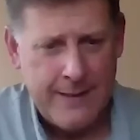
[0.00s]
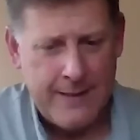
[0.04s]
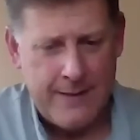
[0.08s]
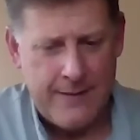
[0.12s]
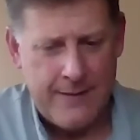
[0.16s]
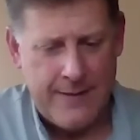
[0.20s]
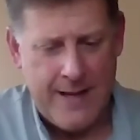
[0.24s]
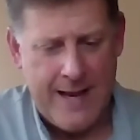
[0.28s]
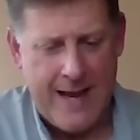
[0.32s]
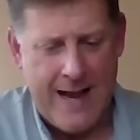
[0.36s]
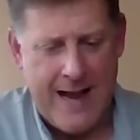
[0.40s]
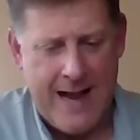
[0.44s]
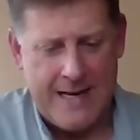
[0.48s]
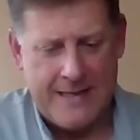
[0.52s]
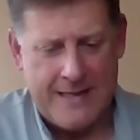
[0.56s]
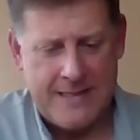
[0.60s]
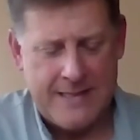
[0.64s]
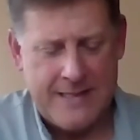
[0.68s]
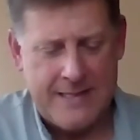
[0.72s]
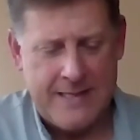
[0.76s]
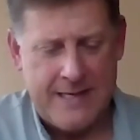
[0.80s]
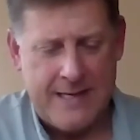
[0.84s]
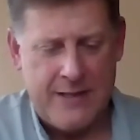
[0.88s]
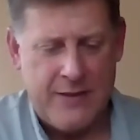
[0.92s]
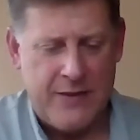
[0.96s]
that
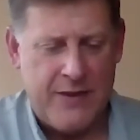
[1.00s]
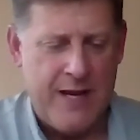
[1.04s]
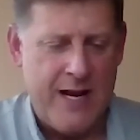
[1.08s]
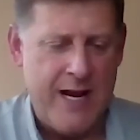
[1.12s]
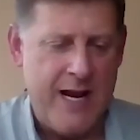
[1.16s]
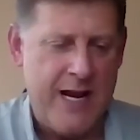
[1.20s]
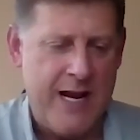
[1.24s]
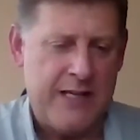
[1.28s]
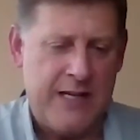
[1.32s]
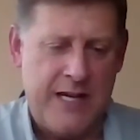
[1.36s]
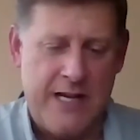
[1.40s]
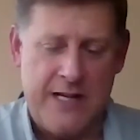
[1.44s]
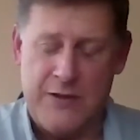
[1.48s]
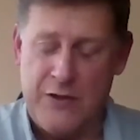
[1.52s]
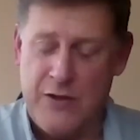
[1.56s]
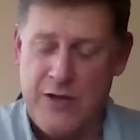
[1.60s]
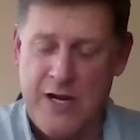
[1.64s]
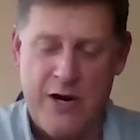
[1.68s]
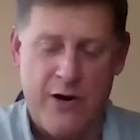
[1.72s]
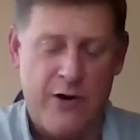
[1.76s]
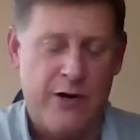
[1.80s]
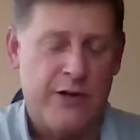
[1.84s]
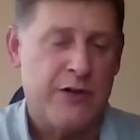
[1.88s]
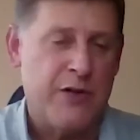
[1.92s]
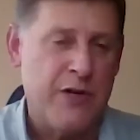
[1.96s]

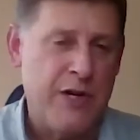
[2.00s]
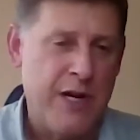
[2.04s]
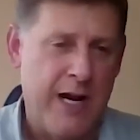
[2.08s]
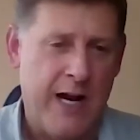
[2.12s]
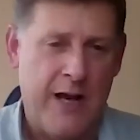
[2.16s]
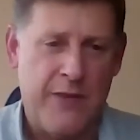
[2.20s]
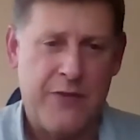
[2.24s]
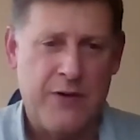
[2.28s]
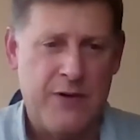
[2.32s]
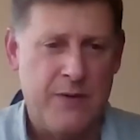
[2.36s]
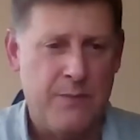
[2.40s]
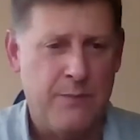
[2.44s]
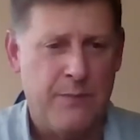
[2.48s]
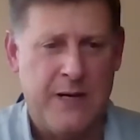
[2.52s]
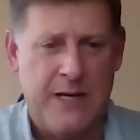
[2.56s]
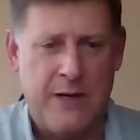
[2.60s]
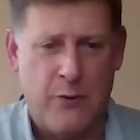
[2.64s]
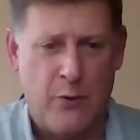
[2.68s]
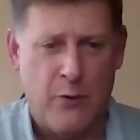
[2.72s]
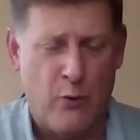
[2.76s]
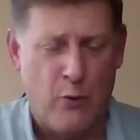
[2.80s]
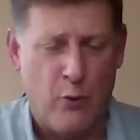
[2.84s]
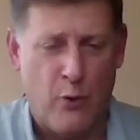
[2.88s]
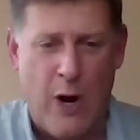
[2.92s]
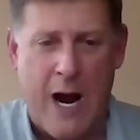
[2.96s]
there is nothing
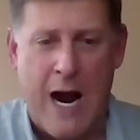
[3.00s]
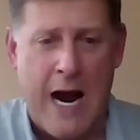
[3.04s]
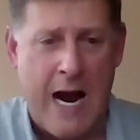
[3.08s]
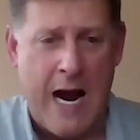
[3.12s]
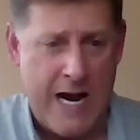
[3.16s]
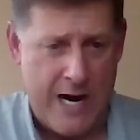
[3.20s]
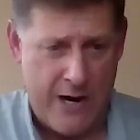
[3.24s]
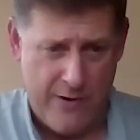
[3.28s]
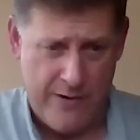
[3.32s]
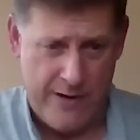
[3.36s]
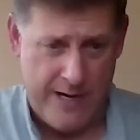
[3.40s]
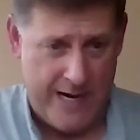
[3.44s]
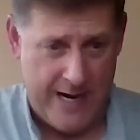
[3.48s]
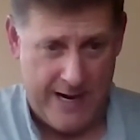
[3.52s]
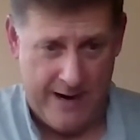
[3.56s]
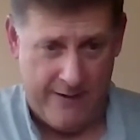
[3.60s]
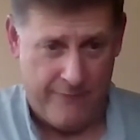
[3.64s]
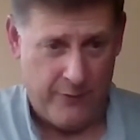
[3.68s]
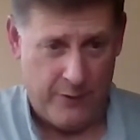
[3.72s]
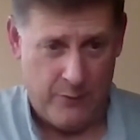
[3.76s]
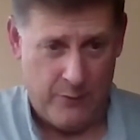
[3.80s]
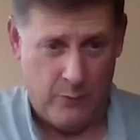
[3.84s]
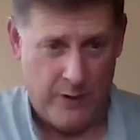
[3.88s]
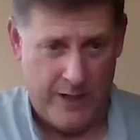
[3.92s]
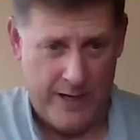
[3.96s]
but iron
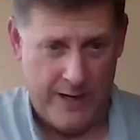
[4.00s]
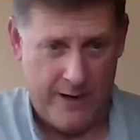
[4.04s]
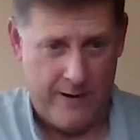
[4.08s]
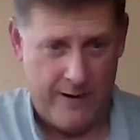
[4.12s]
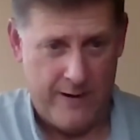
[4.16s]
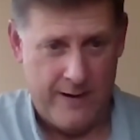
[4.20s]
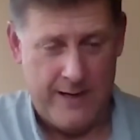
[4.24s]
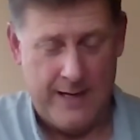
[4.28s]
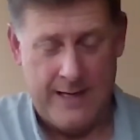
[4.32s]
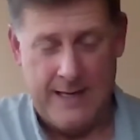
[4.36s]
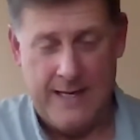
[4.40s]
everywhere.